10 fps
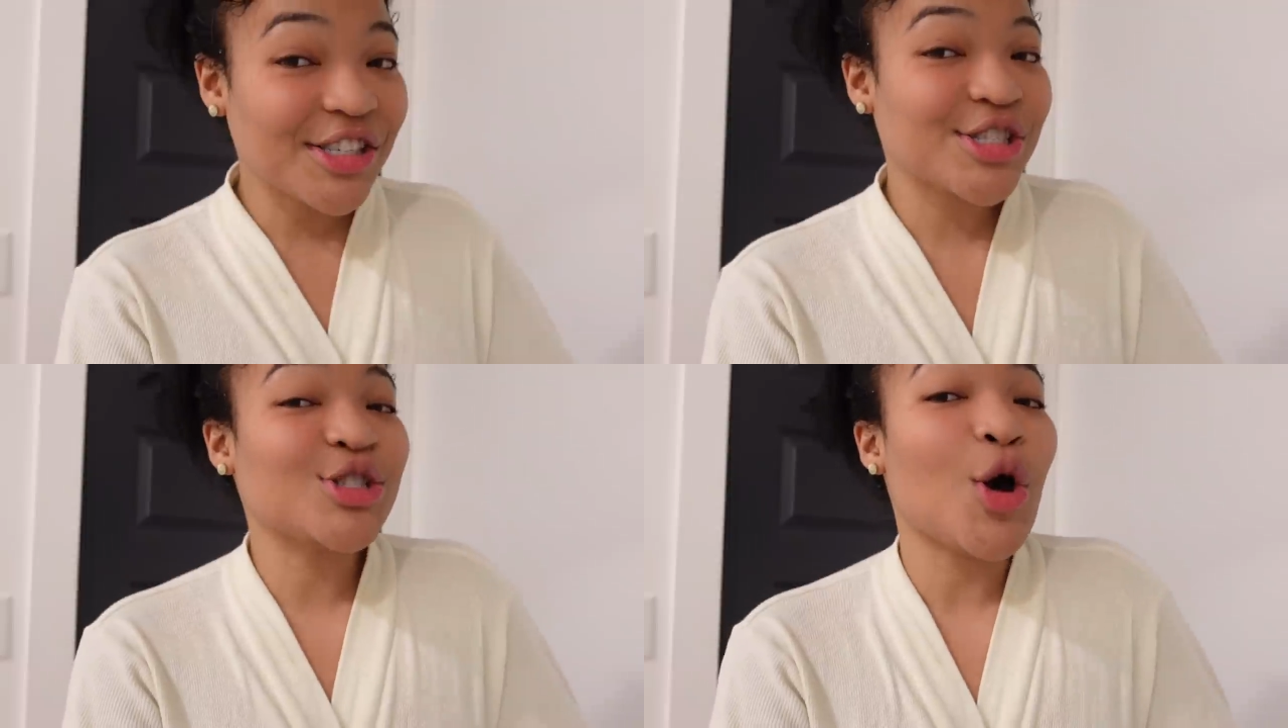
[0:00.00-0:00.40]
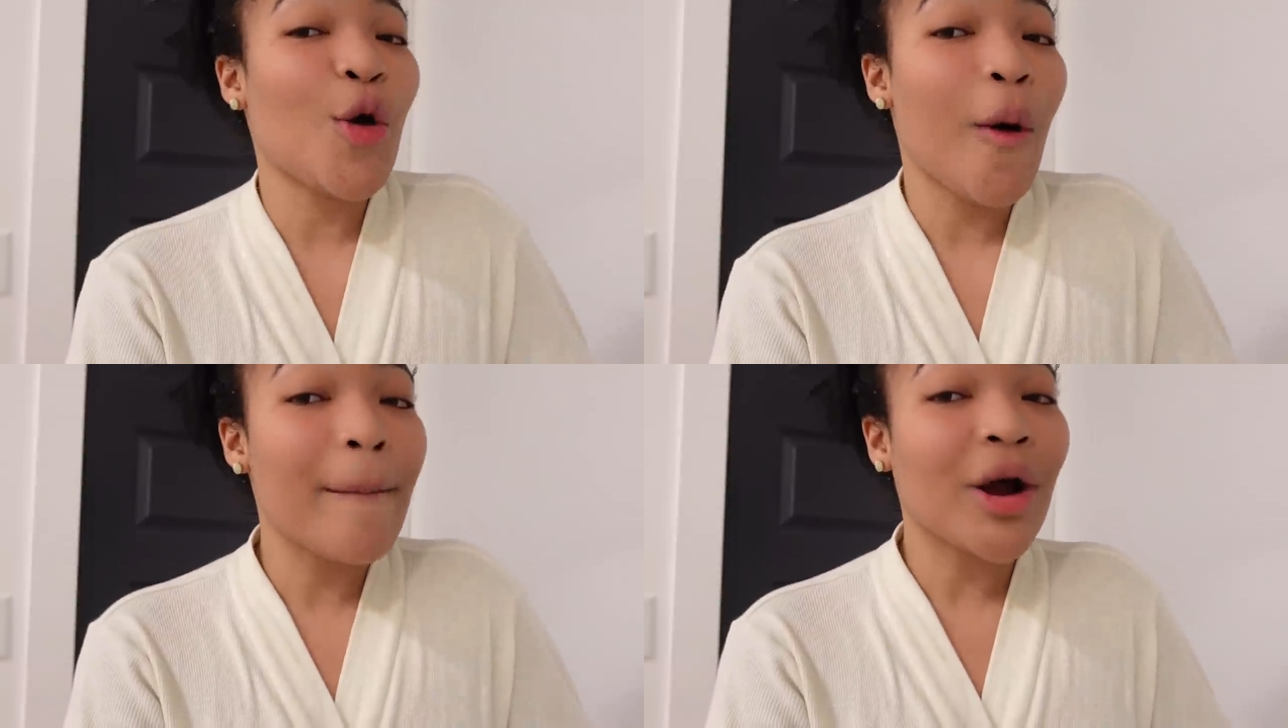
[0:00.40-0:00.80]

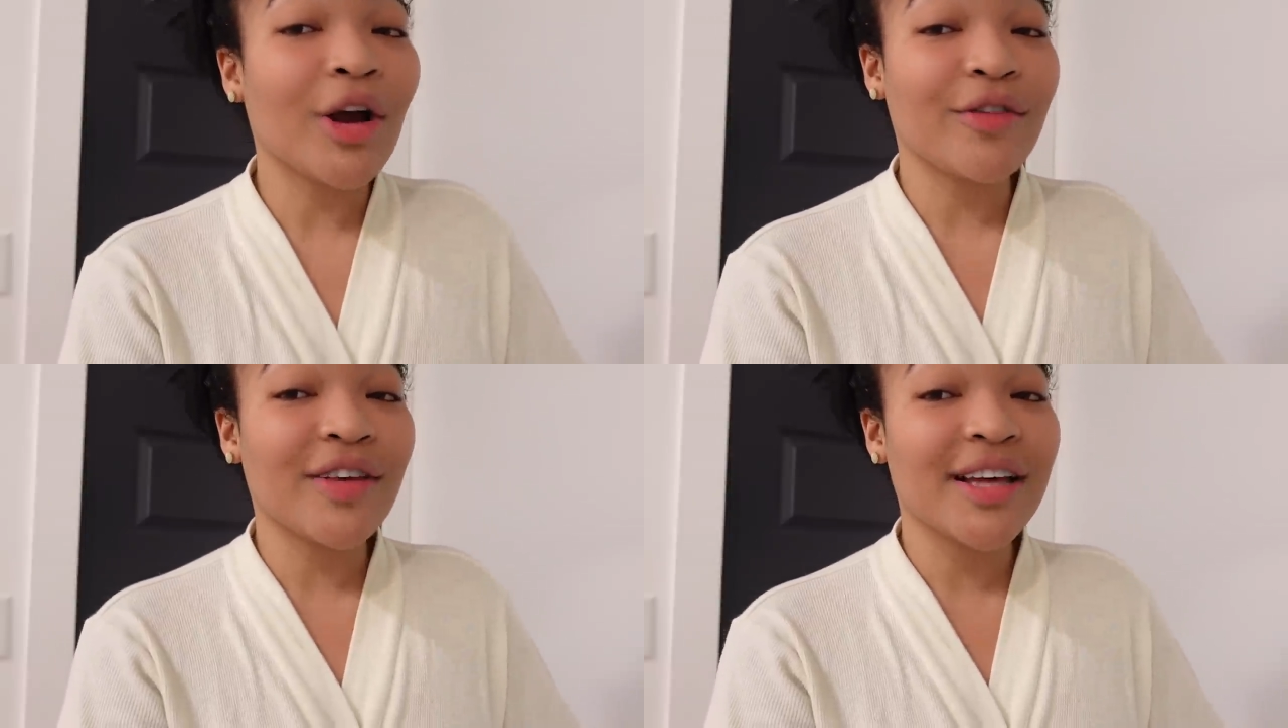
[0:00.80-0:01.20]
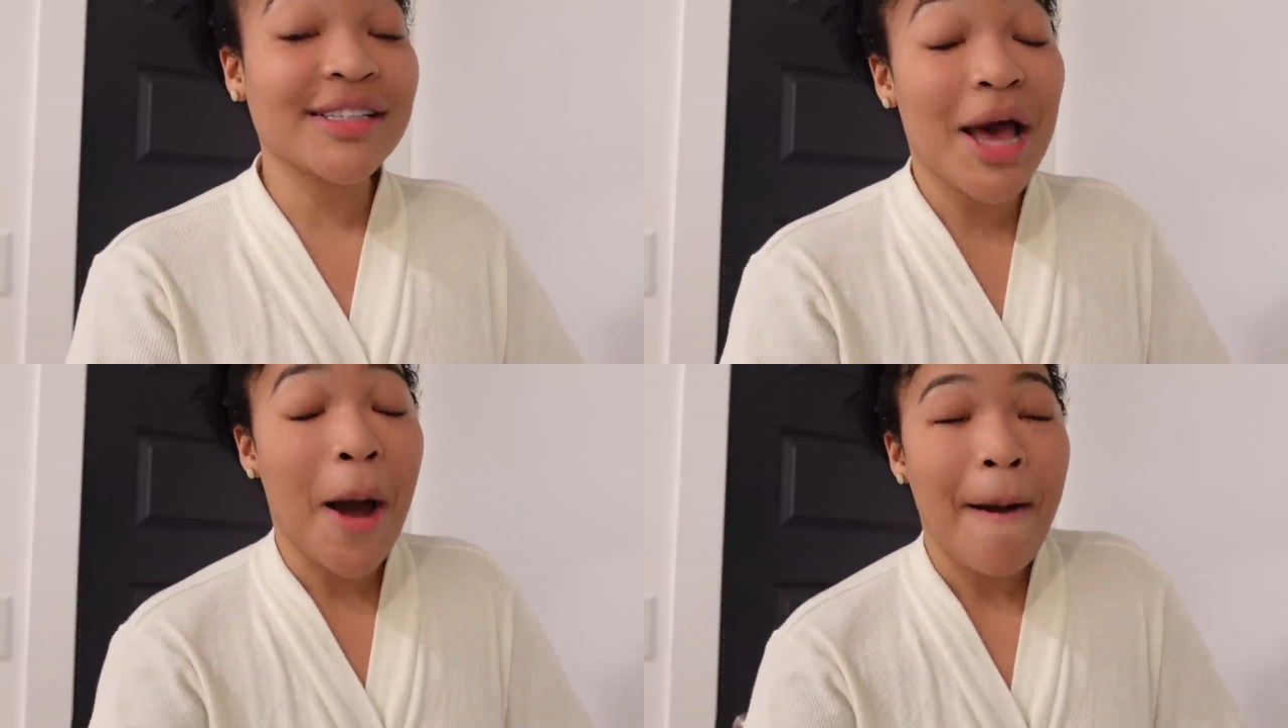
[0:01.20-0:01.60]
so perfect
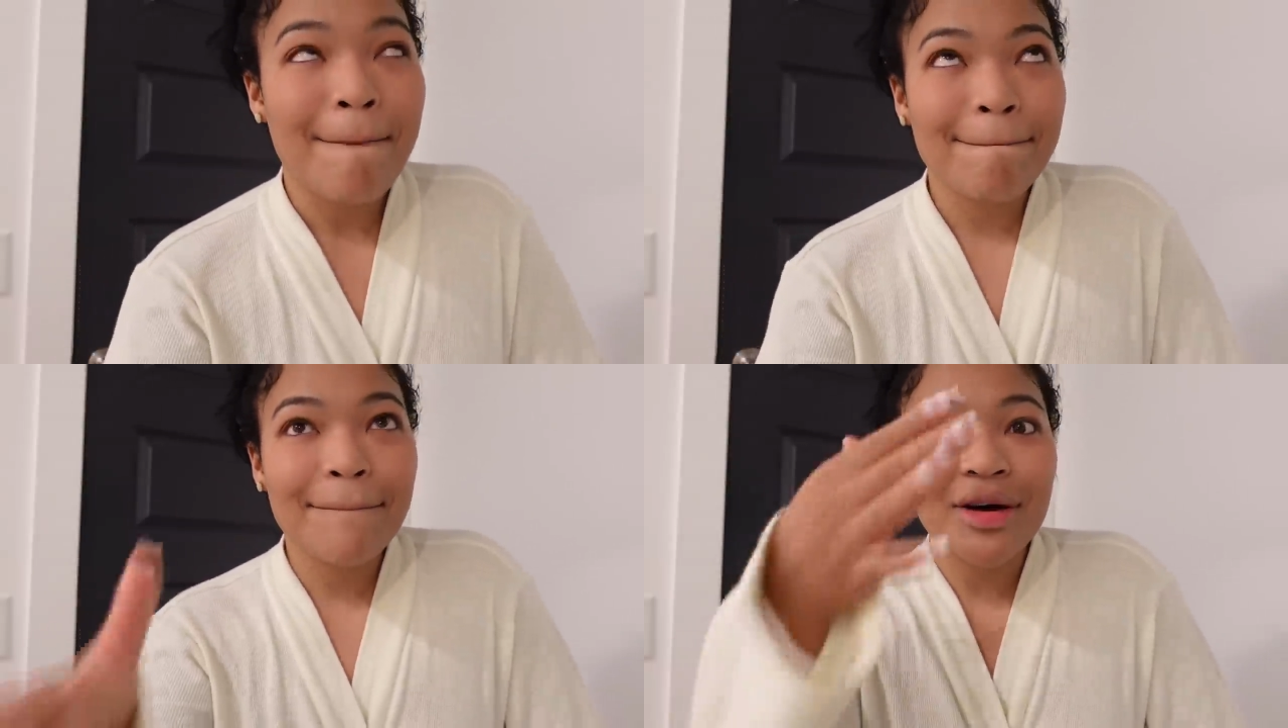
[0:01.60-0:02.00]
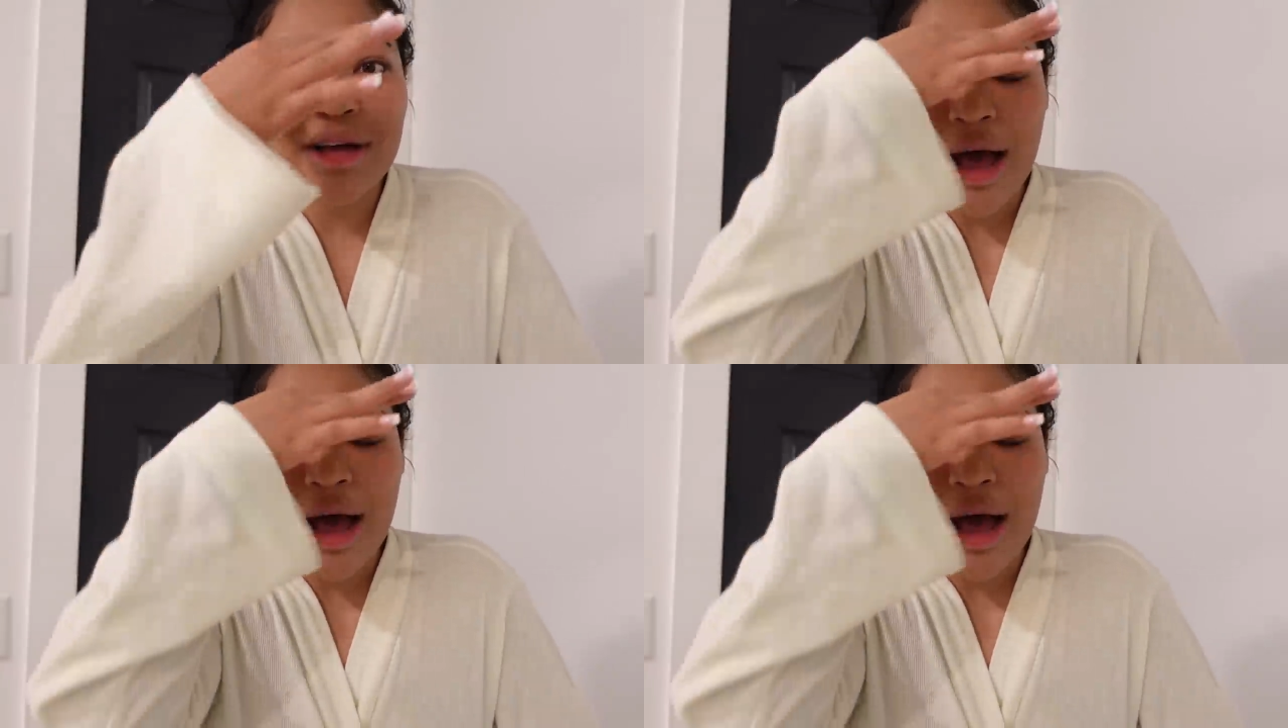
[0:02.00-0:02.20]
but